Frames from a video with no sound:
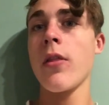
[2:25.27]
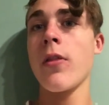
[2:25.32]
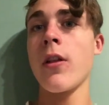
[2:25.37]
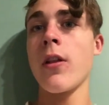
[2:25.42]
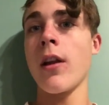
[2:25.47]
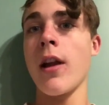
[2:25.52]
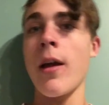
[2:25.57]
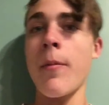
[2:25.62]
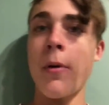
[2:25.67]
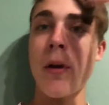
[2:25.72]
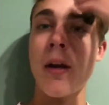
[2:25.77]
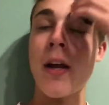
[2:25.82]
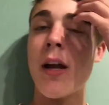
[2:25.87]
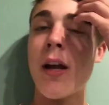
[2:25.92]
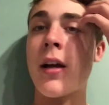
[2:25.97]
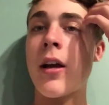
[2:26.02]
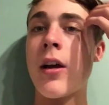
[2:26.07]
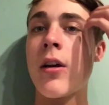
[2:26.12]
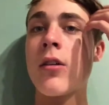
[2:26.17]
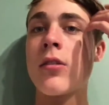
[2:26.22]
The leopard
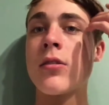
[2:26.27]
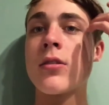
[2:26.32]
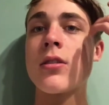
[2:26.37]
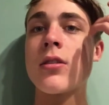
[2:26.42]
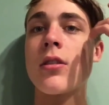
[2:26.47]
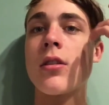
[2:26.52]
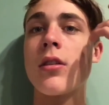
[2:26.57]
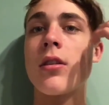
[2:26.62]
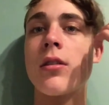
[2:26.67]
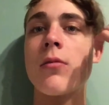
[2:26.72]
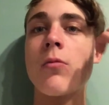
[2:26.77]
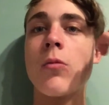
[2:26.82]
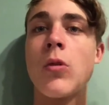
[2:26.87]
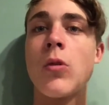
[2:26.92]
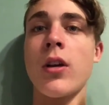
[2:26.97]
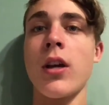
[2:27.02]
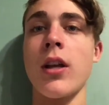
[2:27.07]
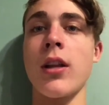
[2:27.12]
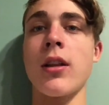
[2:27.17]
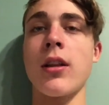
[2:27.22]
geckos
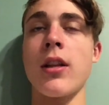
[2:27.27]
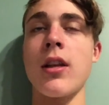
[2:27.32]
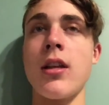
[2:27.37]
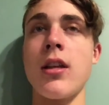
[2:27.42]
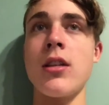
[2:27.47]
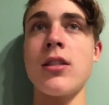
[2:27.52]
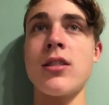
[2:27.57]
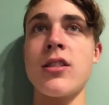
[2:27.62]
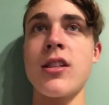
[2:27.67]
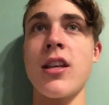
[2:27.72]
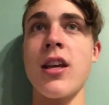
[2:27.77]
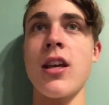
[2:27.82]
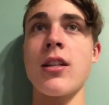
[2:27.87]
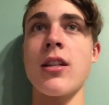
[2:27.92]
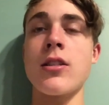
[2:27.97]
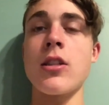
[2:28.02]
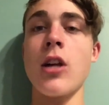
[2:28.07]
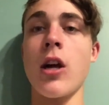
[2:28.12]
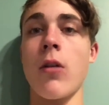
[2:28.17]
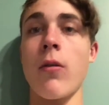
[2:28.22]
will get the
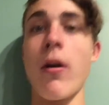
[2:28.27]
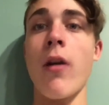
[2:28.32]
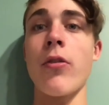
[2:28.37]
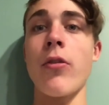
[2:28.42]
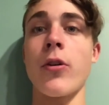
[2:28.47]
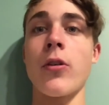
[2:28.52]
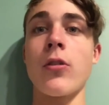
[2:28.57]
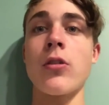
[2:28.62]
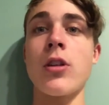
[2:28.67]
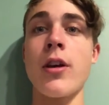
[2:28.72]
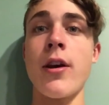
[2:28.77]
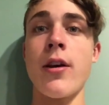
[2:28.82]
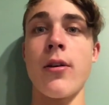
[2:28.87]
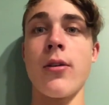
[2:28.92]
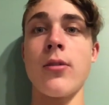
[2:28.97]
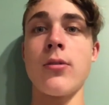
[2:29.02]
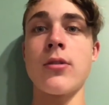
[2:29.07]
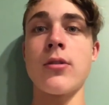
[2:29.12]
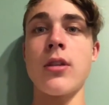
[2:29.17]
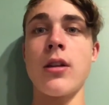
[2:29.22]
skin stuck around their
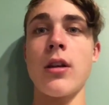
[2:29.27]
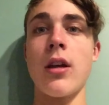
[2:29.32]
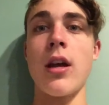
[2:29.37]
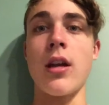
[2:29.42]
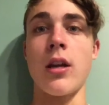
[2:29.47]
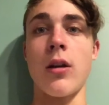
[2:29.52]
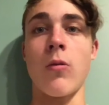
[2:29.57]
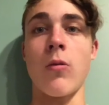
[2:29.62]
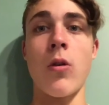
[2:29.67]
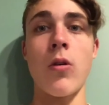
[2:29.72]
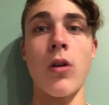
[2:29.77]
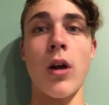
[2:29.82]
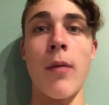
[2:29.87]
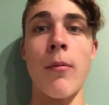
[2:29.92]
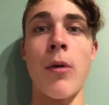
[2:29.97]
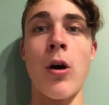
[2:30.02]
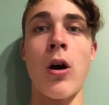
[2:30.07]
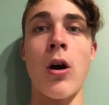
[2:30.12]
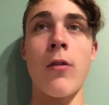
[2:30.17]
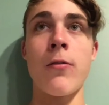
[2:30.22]
toes and it won't
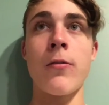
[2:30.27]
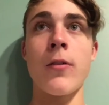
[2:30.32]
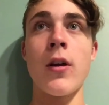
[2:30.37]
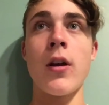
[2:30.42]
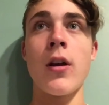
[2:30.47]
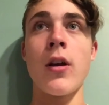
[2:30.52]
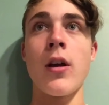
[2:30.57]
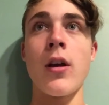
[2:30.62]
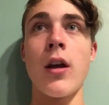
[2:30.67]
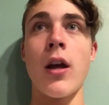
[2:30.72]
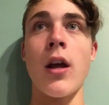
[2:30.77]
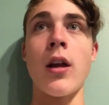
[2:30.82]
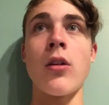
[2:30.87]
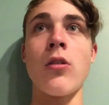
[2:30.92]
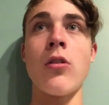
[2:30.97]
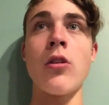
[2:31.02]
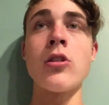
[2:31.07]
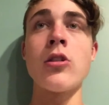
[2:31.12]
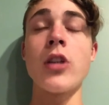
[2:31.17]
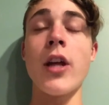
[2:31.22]
come off, and
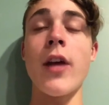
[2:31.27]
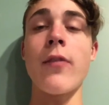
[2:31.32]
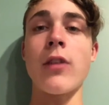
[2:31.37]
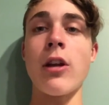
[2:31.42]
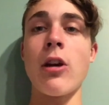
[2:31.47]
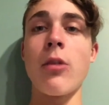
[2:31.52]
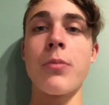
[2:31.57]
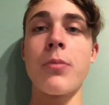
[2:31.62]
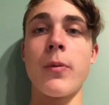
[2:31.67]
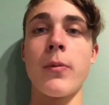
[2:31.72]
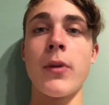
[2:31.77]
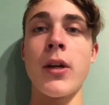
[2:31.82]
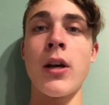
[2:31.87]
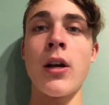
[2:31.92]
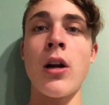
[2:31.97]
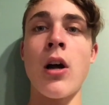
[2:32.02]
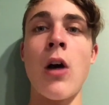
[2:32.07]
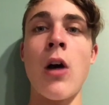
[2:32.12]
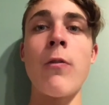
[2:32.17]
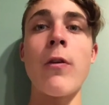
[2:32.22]
you usually have to help them get
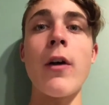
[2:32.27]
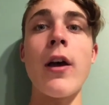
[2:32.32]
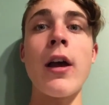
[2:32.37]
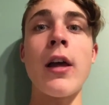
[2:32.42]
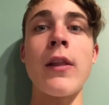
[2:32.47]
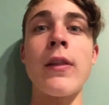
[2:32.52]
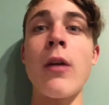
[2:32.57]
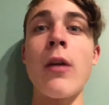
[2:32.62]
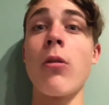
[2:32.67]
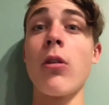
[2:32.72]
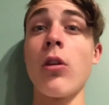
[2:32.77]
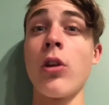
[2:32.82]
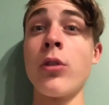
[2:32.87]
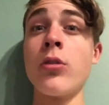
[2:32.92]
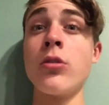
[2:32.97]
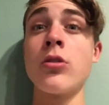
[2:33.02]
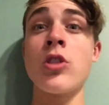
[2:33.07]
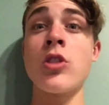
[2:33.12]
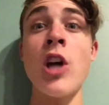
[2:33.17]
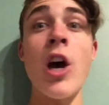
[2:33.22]
it off, and they will
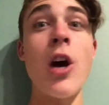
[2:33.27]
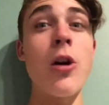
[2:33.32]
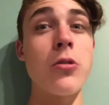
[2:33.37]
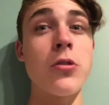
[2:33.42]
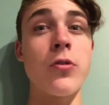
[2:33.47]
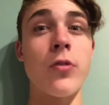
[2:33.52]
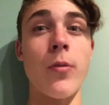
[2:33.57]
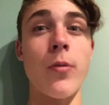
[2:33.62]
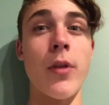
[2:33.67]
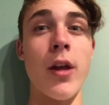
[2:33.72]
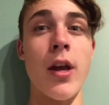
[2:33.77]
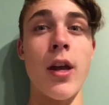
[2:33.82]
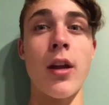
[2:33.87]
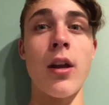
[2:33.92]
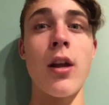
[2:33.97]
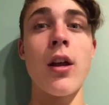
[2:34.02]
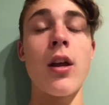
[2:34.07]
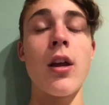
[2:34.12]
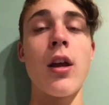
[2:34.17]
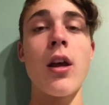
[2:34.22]
lose toes from that.
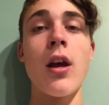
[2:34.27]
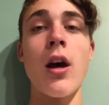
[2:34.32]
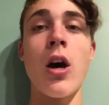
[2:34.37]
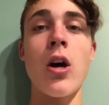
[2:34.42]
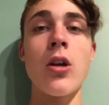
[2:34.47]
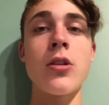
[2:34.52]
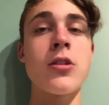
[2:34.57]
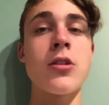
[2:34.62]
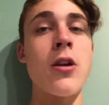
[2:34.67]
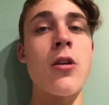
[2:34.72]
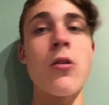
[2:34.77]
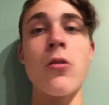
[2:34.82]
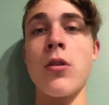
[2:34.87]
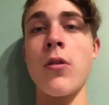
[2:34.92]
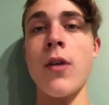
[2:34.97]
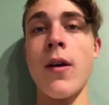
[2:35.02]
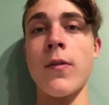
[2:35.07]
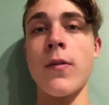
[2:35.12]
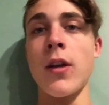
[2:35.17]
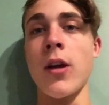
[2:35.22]
Also,
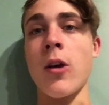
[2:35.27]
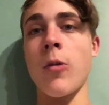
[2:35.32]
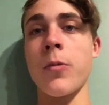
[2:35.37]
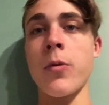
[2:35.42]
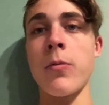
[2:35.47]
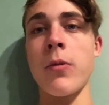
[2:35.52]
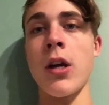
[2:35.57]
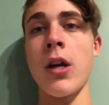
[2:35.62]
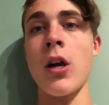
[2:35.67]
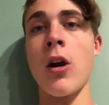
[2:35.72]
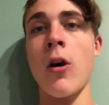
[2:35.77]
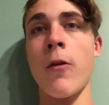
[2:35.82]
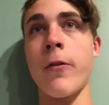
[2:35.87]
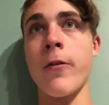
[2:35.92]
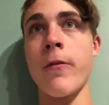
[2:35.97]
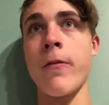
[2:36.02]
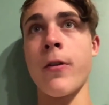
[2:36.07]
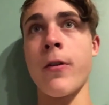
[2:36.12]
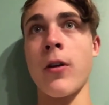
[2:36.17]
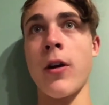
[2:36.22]
you have to help them get it off
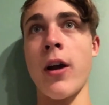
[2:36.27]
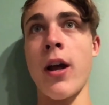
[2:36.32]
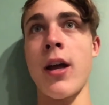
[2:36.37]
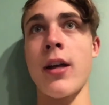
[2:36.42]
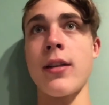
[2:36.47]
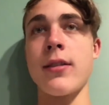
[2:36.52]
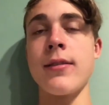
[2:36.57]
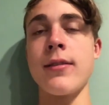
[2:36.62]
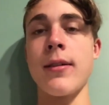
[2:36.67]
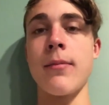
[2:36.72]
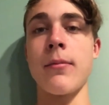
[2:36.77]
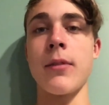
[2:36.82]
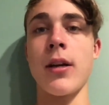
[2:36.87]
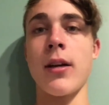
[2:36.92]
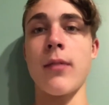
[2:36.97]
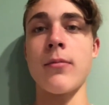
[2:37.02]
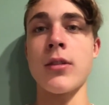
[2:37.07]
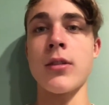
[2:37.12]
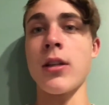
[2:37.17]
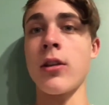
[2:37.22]
of their heads
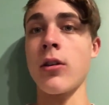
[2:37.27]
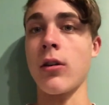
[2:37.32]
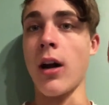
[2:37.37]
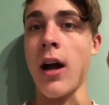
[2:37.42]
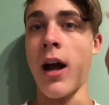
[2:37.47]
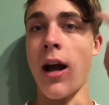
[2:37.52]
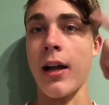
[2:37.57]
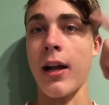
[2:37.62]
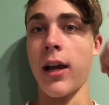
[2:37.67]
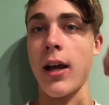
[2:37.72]
sometimes, and their eye